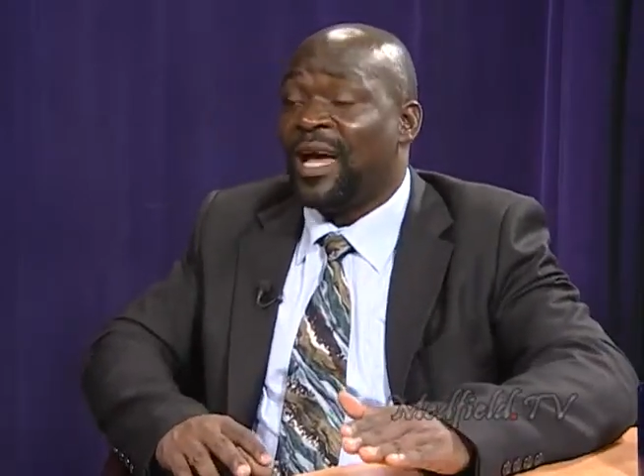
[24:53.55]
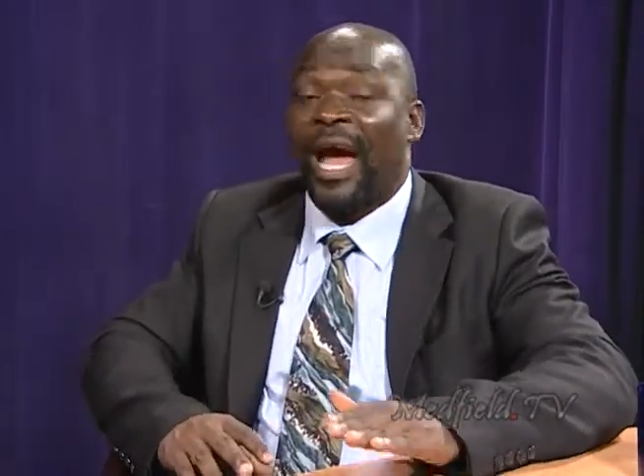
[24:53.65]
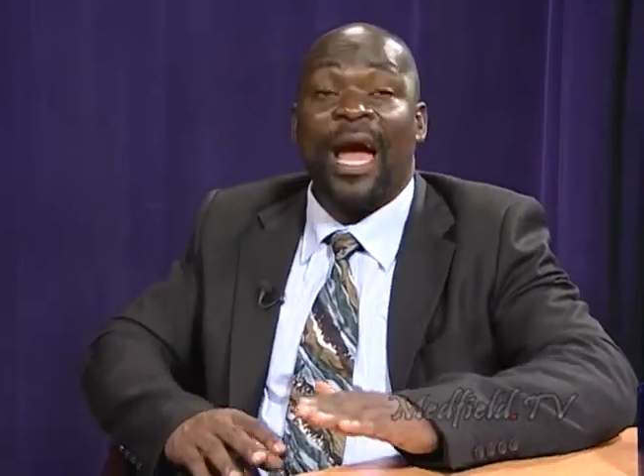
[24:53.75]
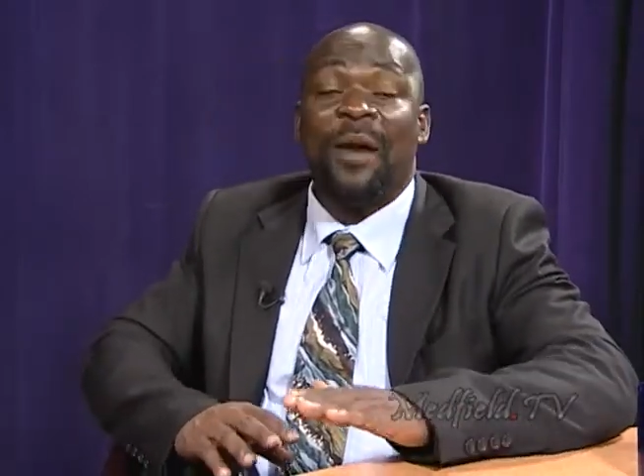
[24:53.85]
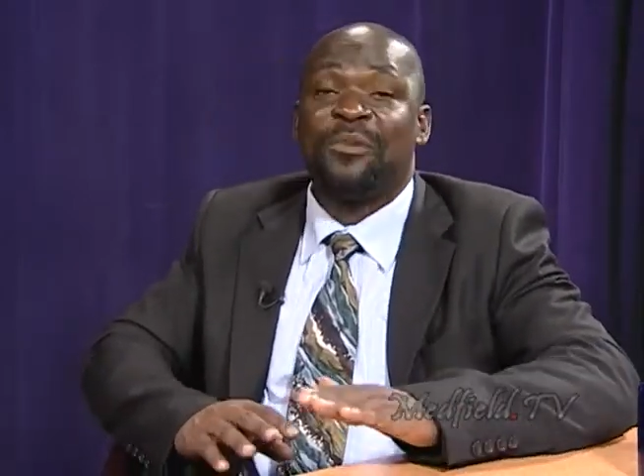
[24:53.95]

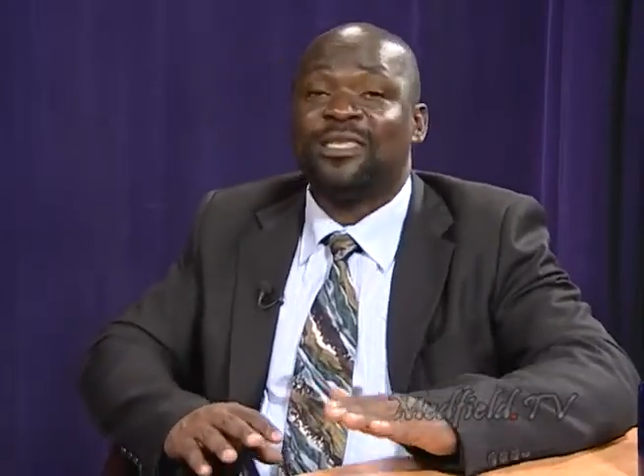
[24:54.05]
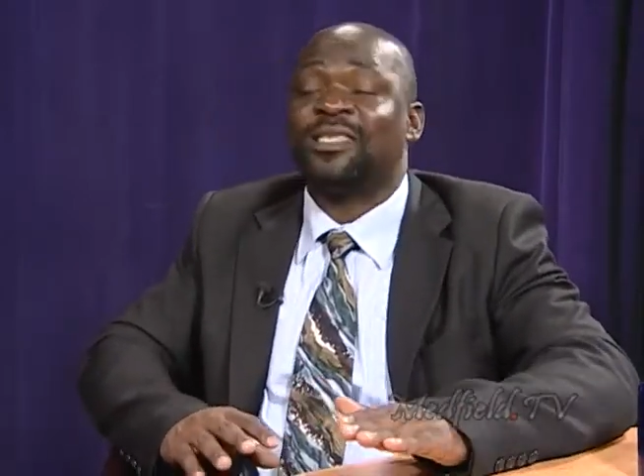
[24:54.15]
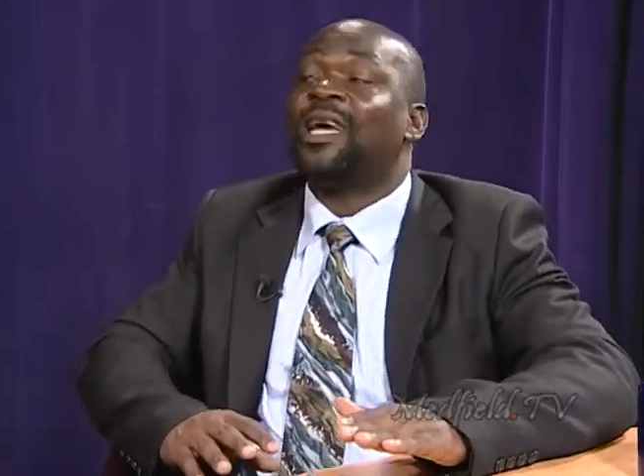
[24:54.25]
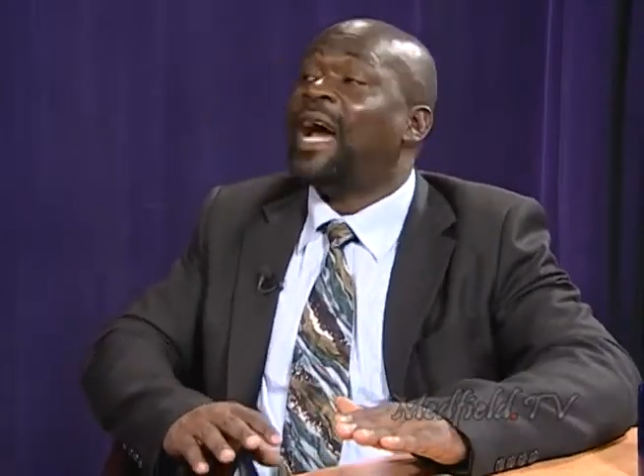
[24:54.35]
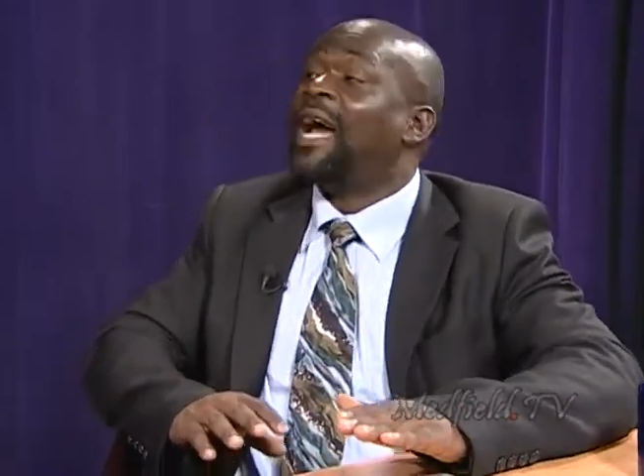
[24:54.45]
I
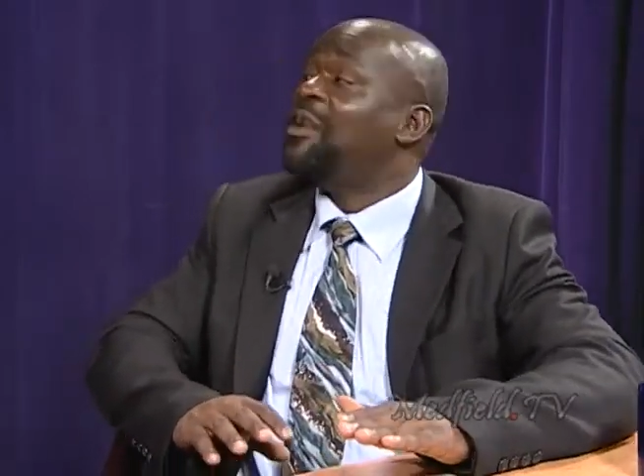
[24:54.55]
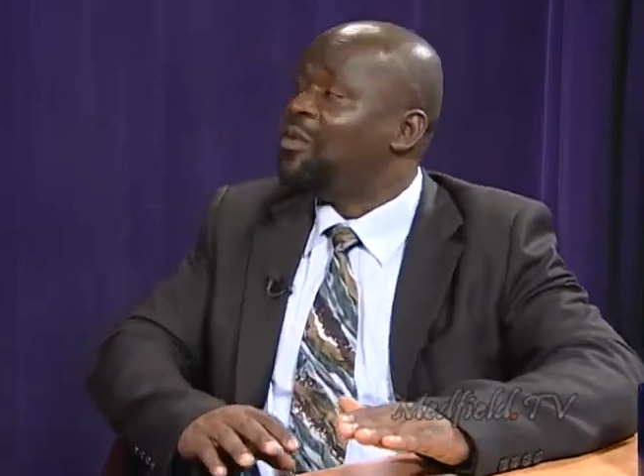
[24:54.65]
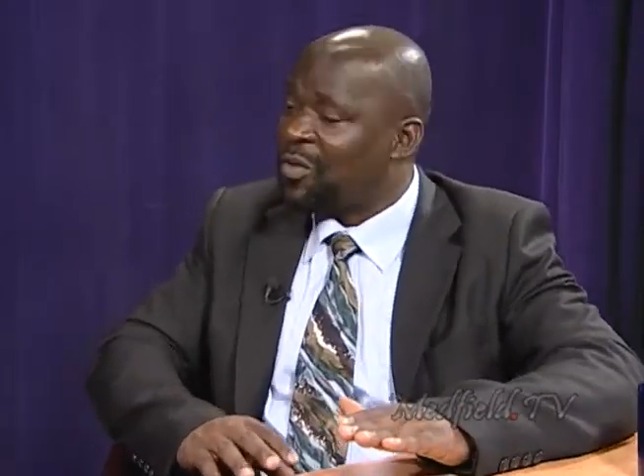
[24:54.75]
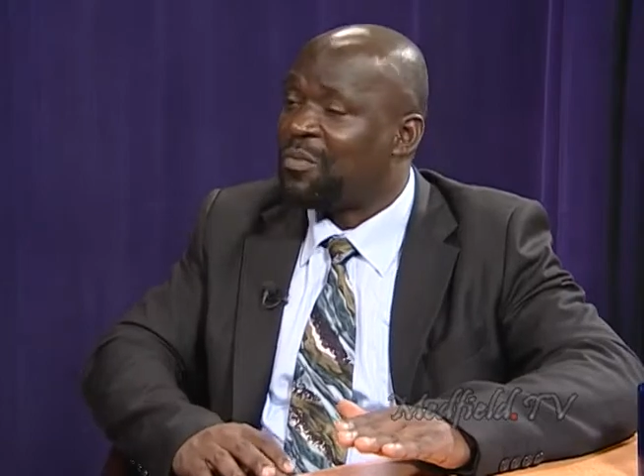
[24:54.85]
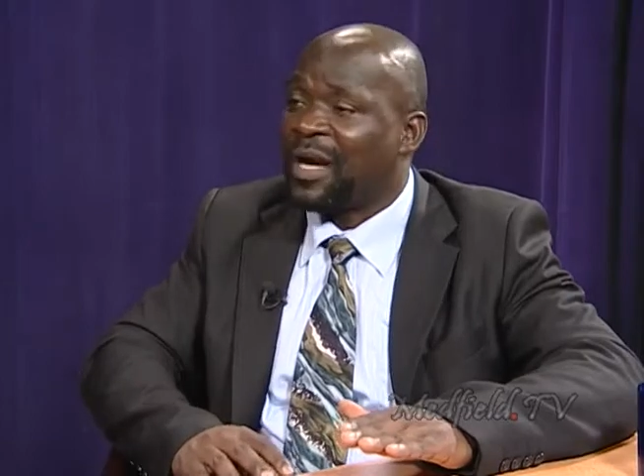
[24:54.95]
appreciate, I
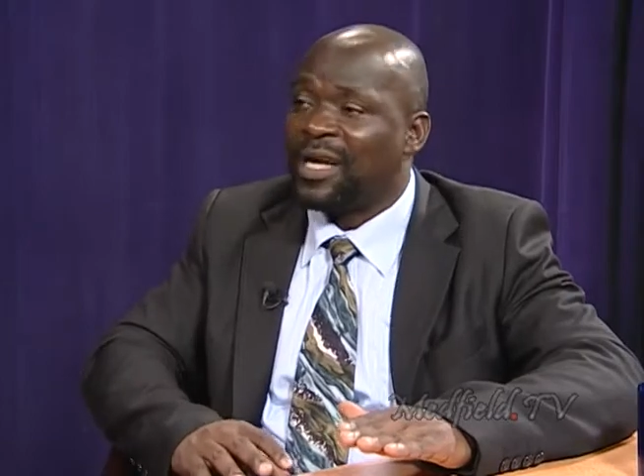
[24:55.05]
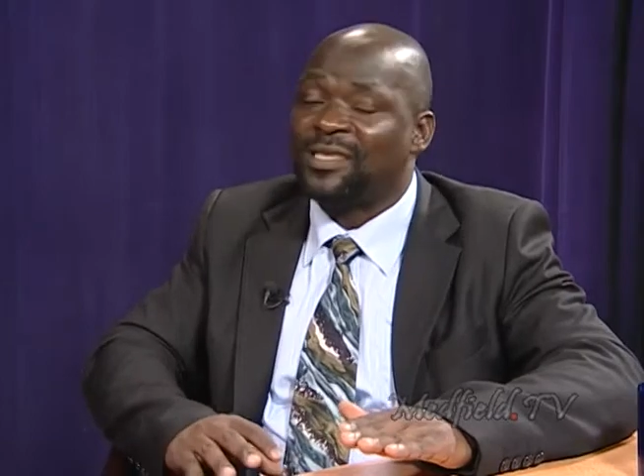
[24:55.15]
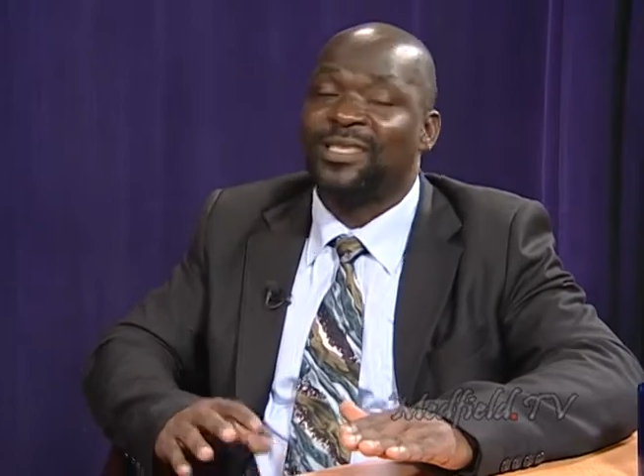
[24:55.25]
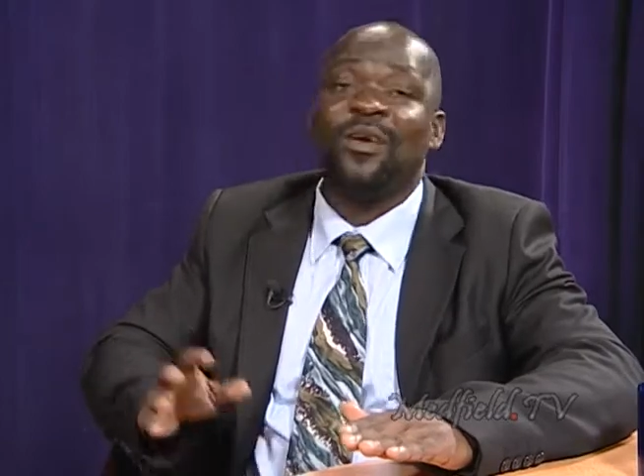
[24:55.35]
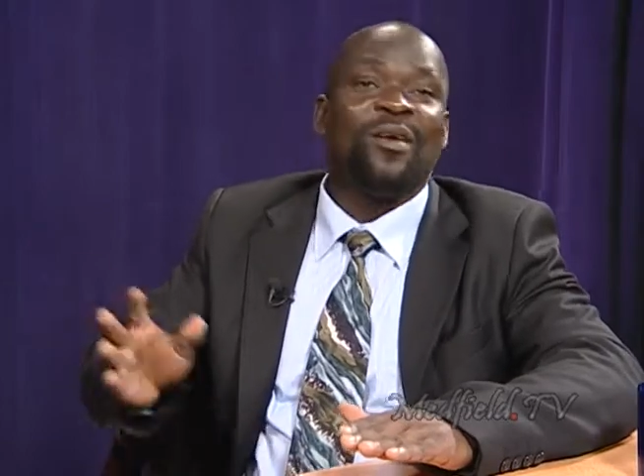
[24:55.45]
look back
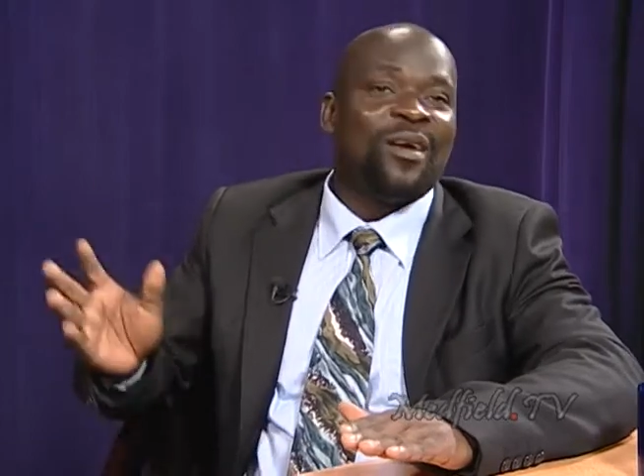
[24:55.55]
and say,